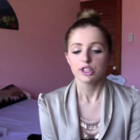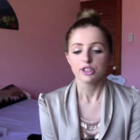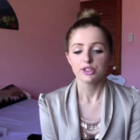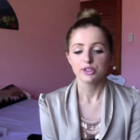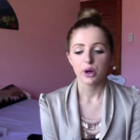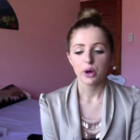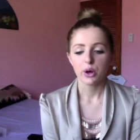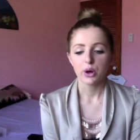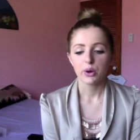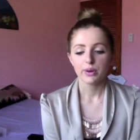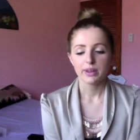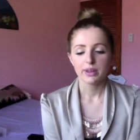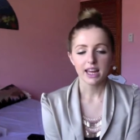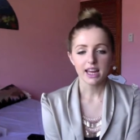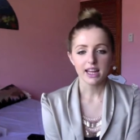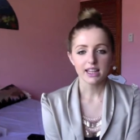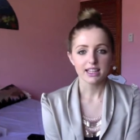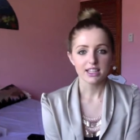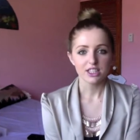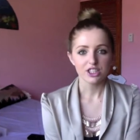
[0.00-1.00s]
So
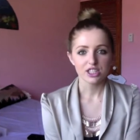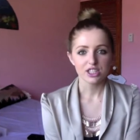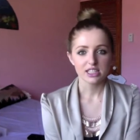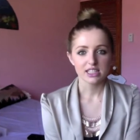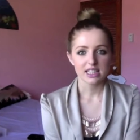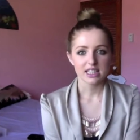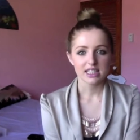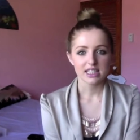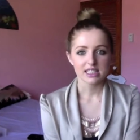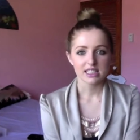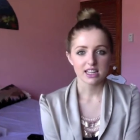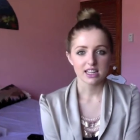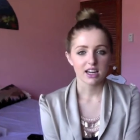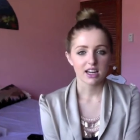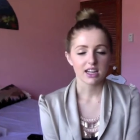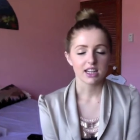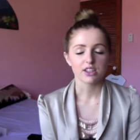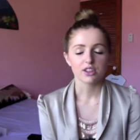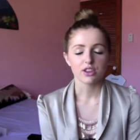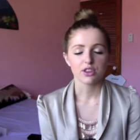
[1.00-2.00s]
yeah, let's just get
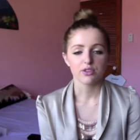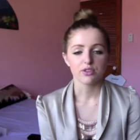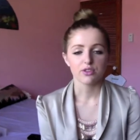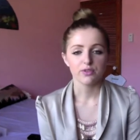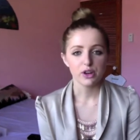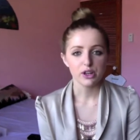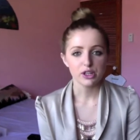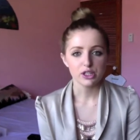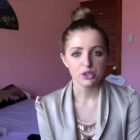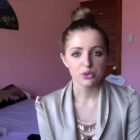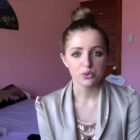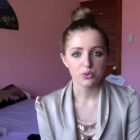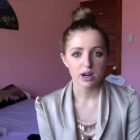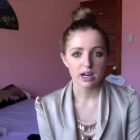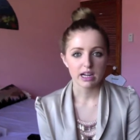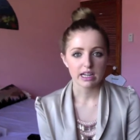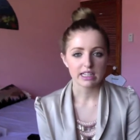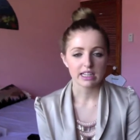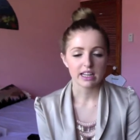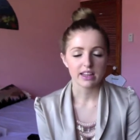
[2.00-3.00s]
started. The first
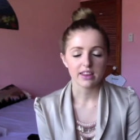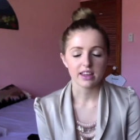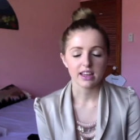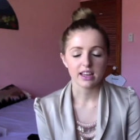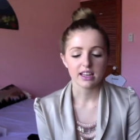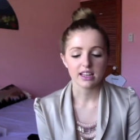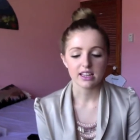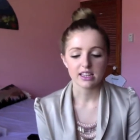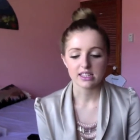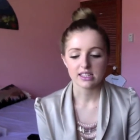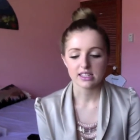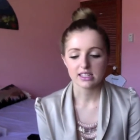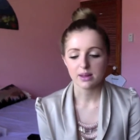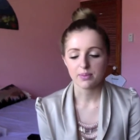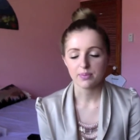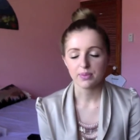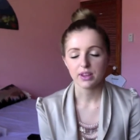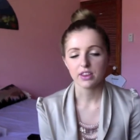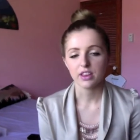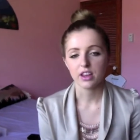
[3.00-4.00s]
one is
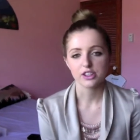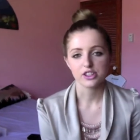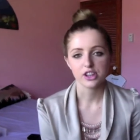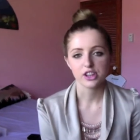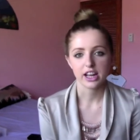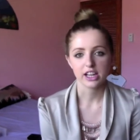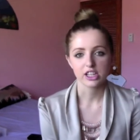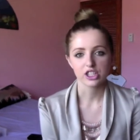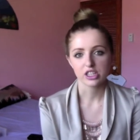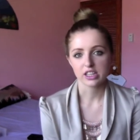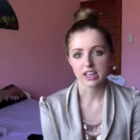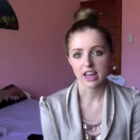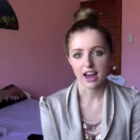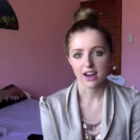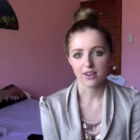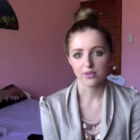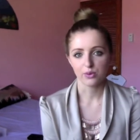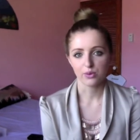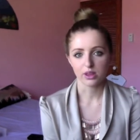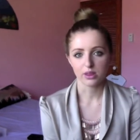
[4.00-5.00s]
something that I don't actually
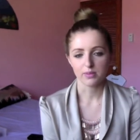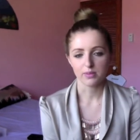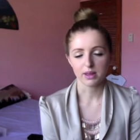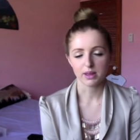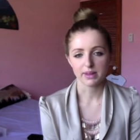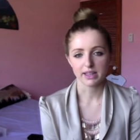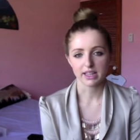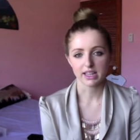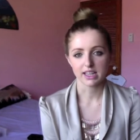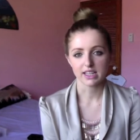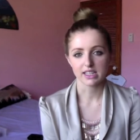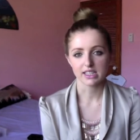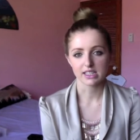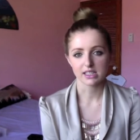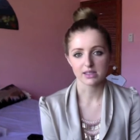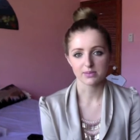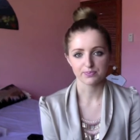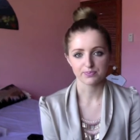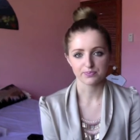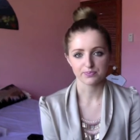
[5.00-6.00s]
have with me
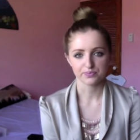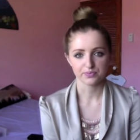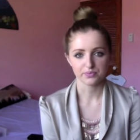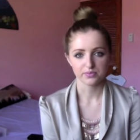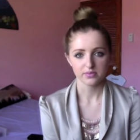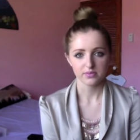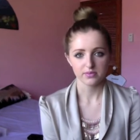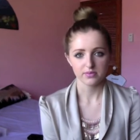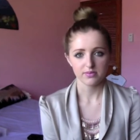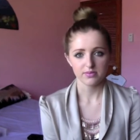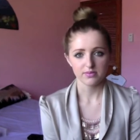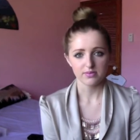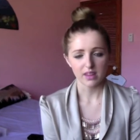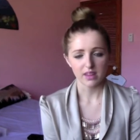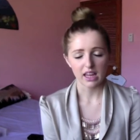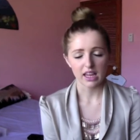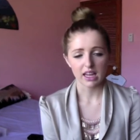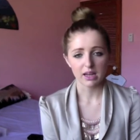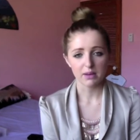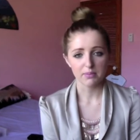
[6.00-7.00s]
because
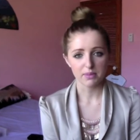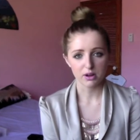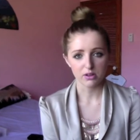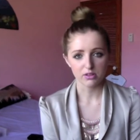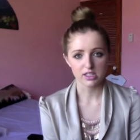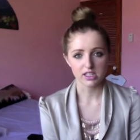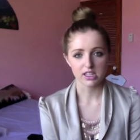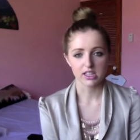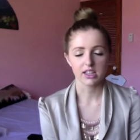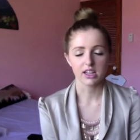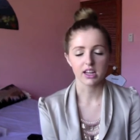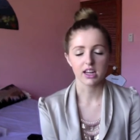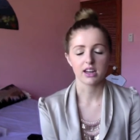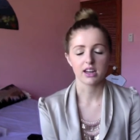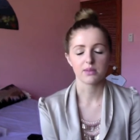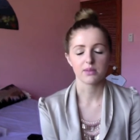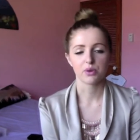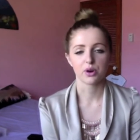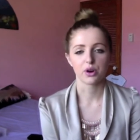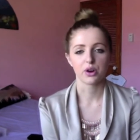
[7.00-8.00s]
it melted
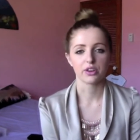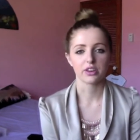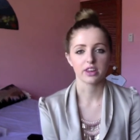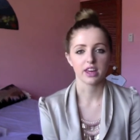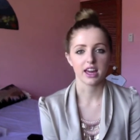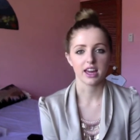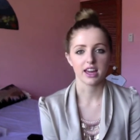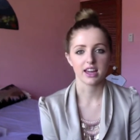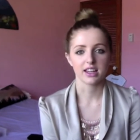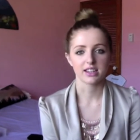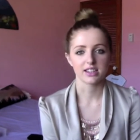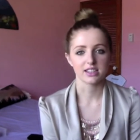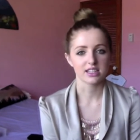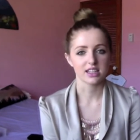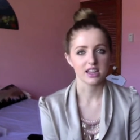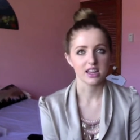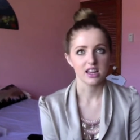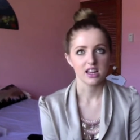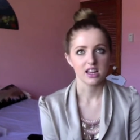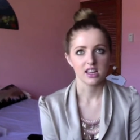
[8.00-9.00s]
and broke and
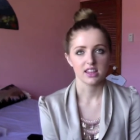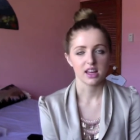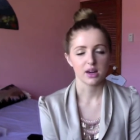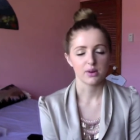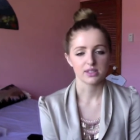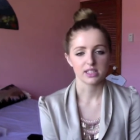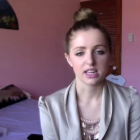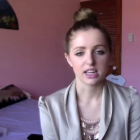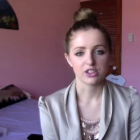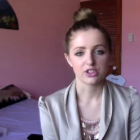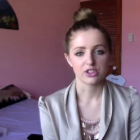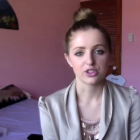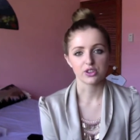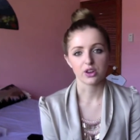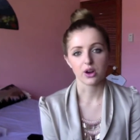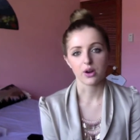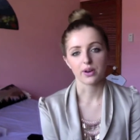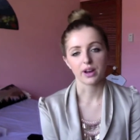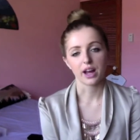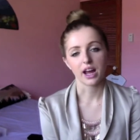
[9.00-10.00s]
that was ages
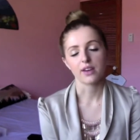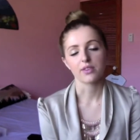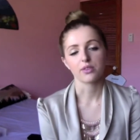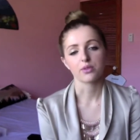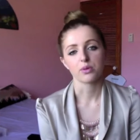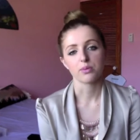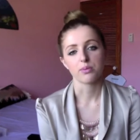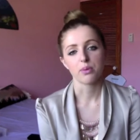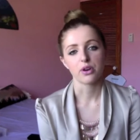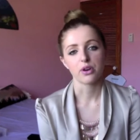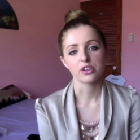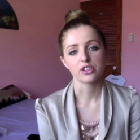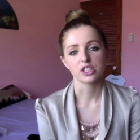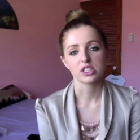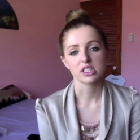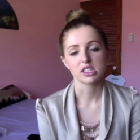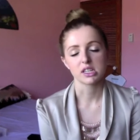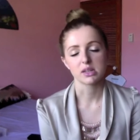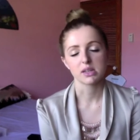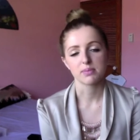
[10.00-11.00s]
ago and I haven't
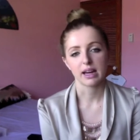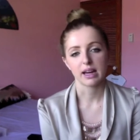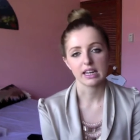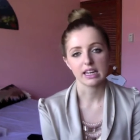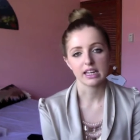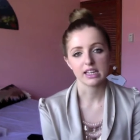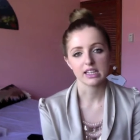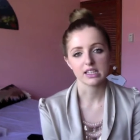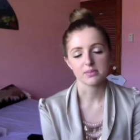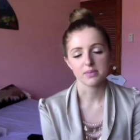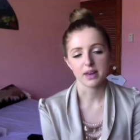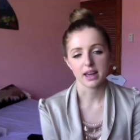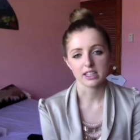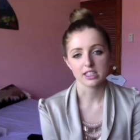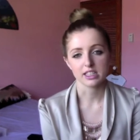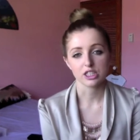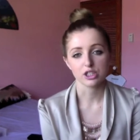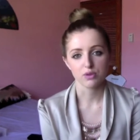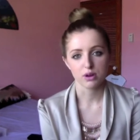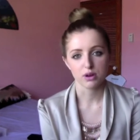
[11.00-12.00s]
repurchased it, but it is MAC's
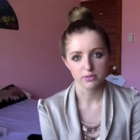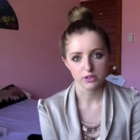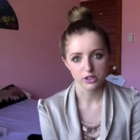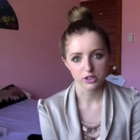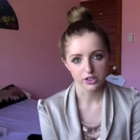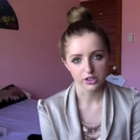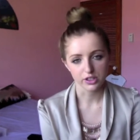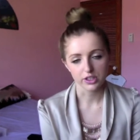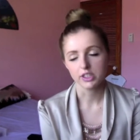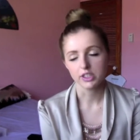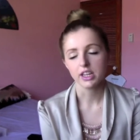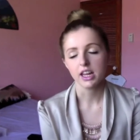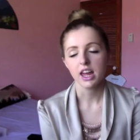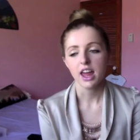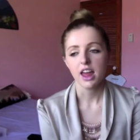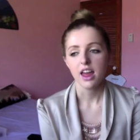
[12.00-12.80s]
Creme de Nude